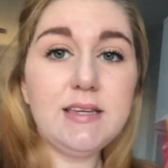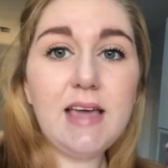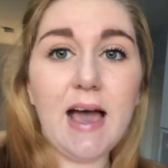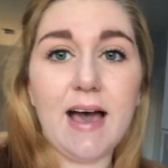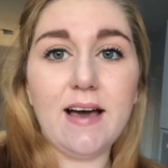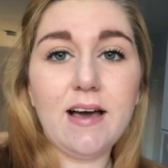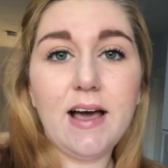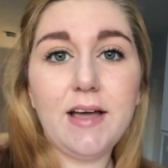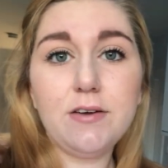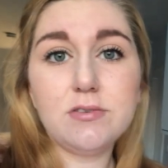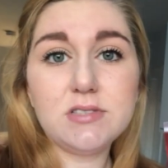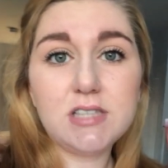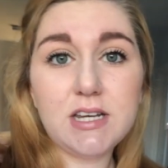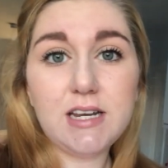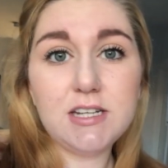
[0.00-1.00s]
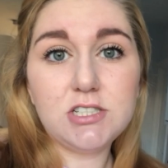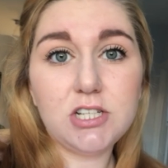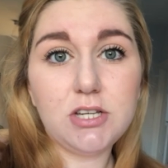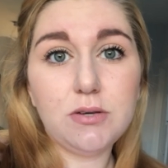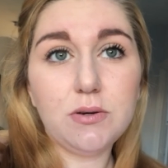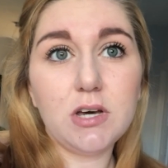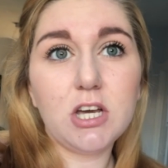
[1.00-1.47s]
yeah, I also need
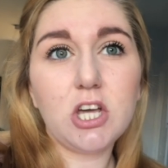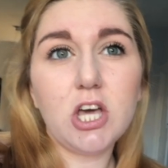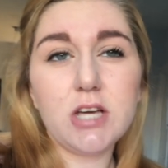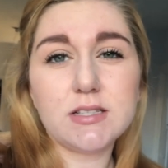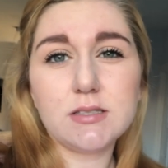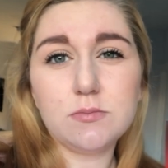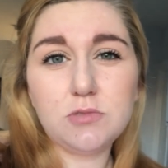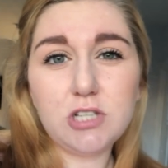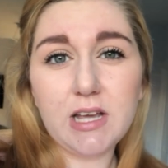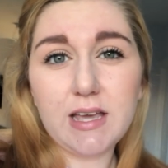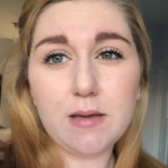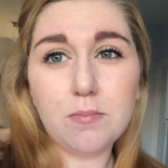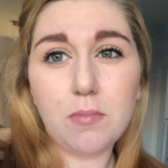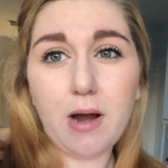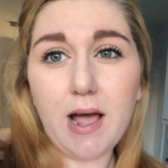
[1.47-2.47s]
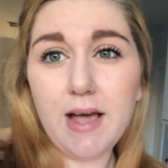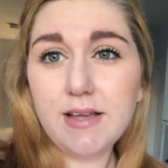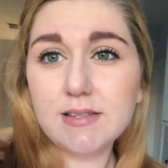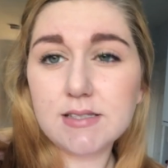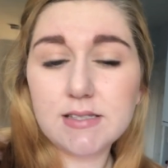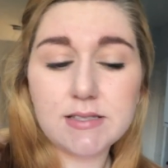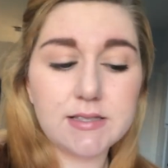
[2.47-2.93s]
to cook some chicken
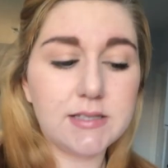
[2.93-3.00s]
breasts